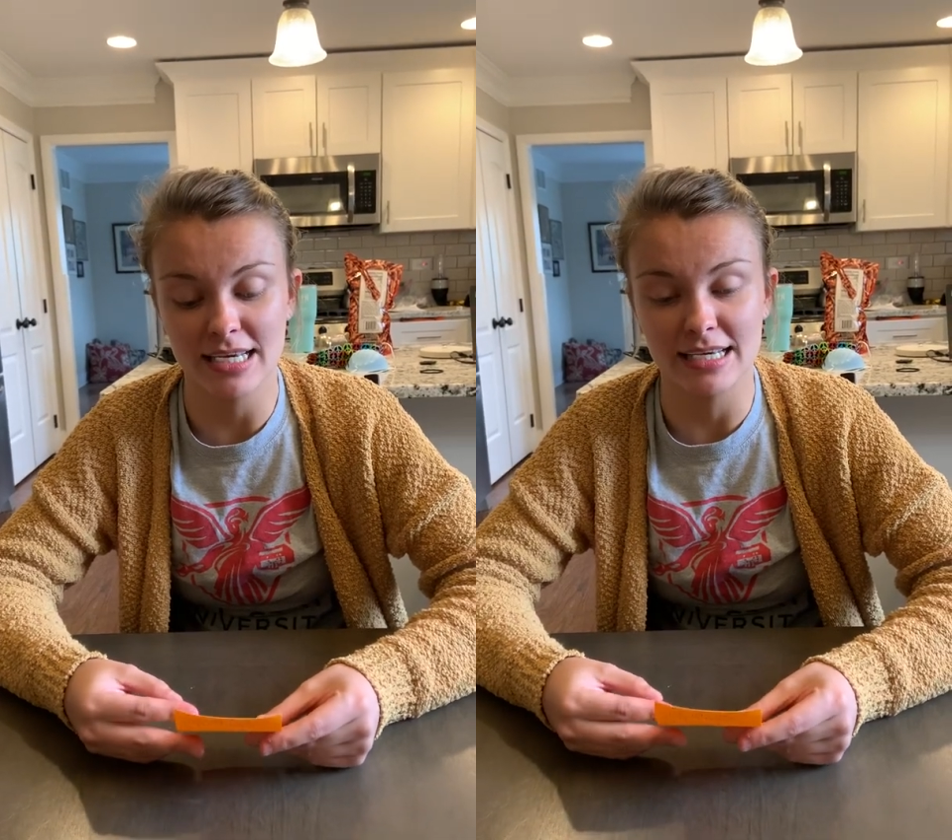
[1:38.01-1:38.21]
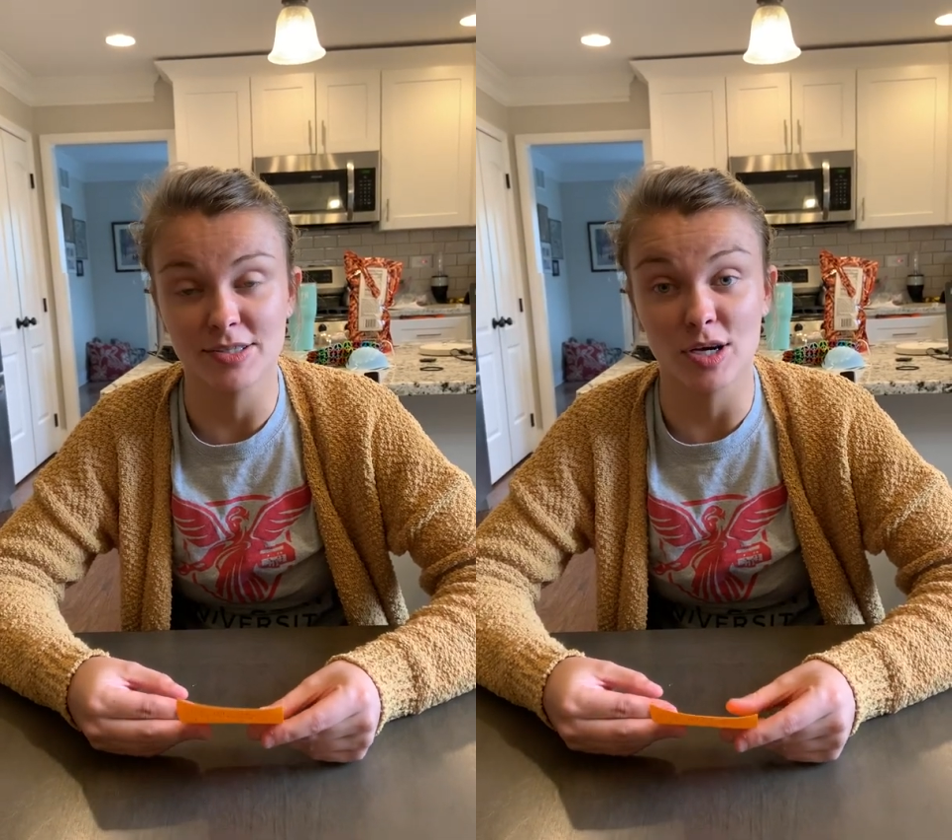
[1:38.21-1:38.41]

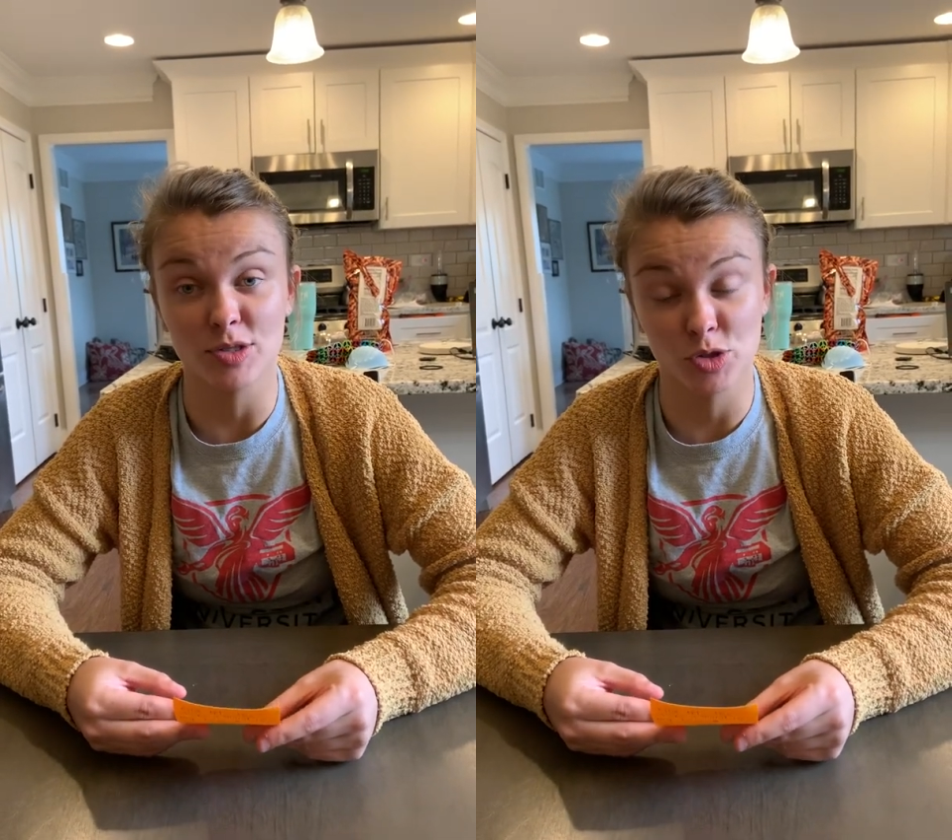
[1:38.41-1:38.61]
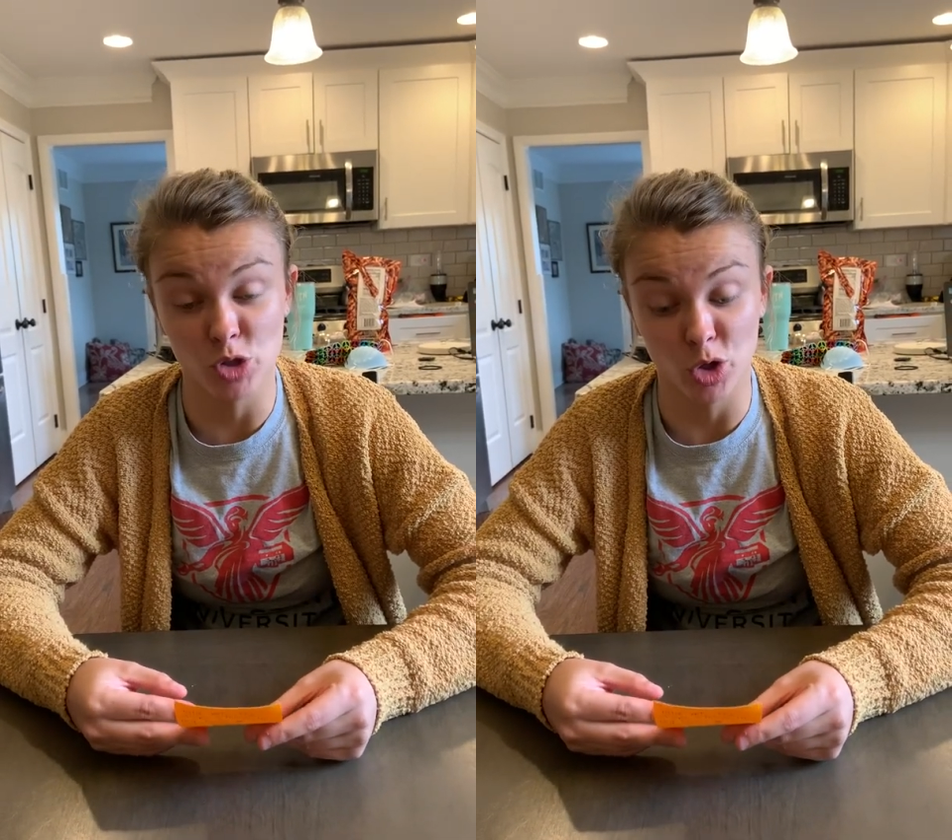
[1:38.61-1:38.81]
is a
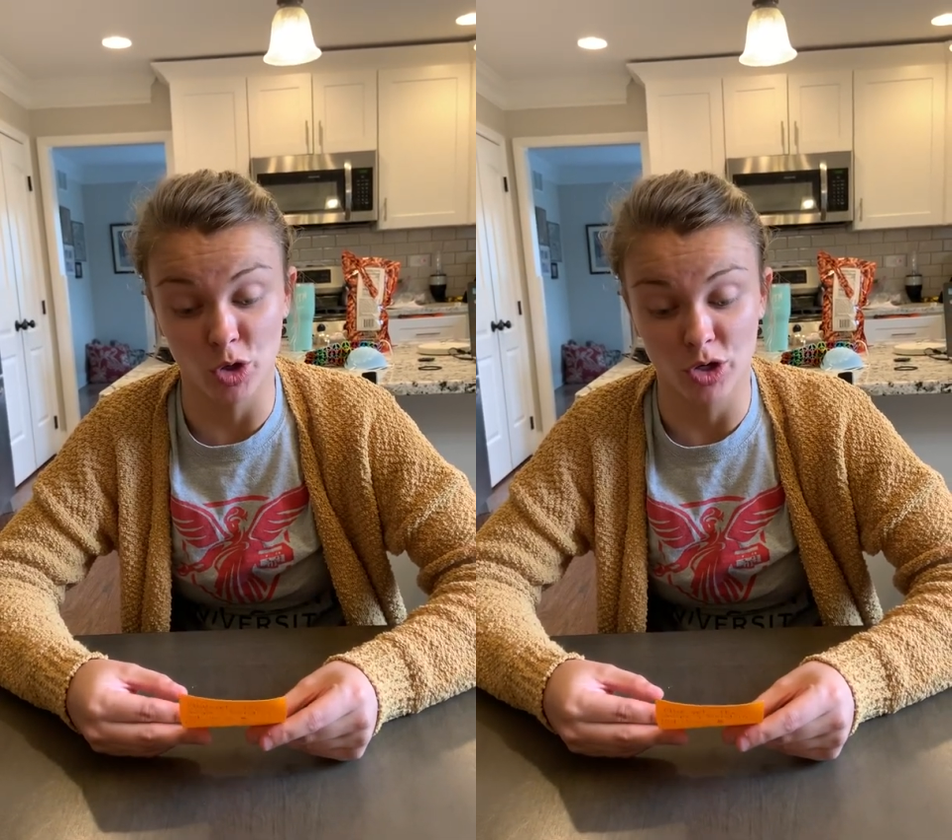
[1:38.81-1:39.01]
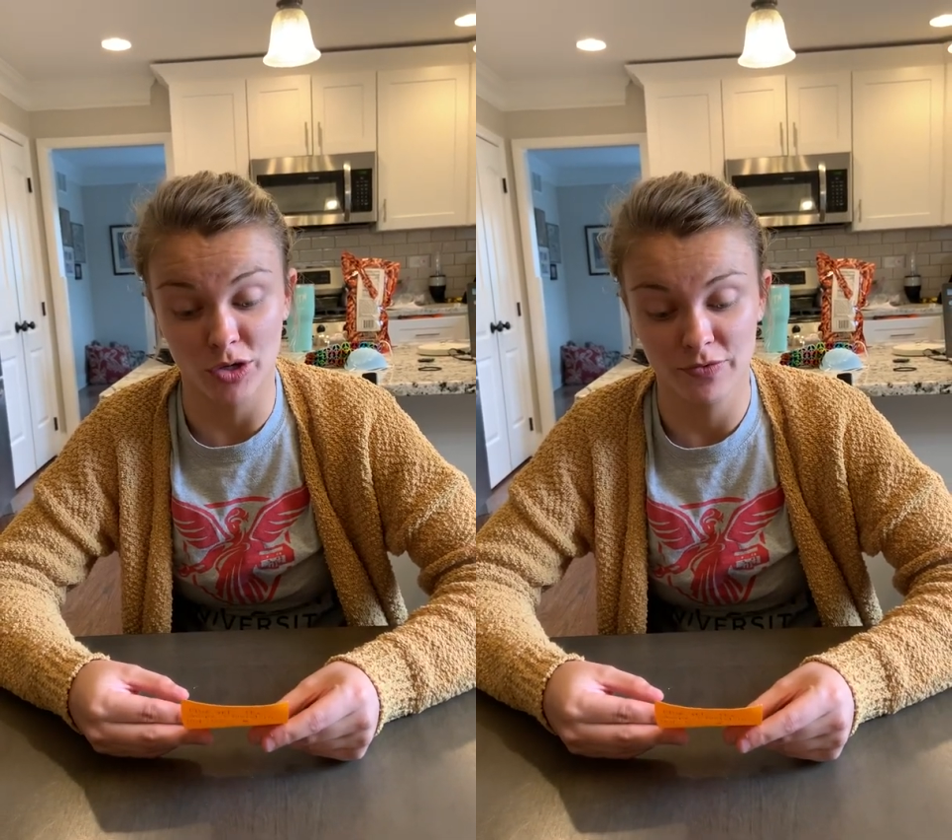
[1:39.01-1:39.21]

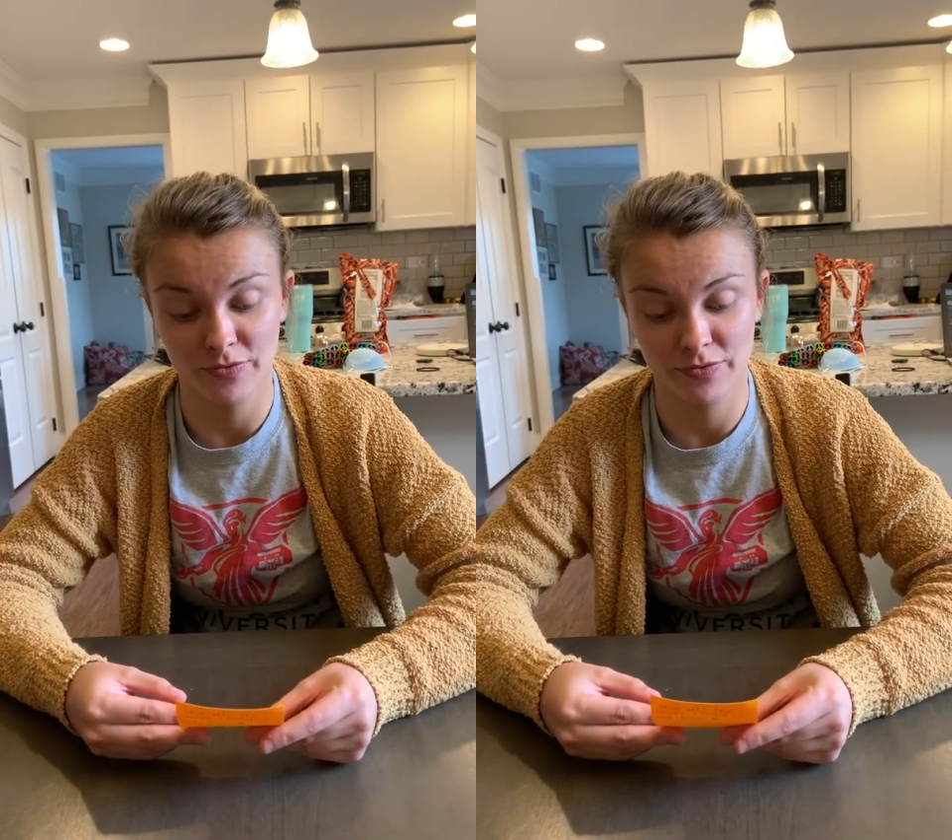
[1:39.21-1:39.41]
circle.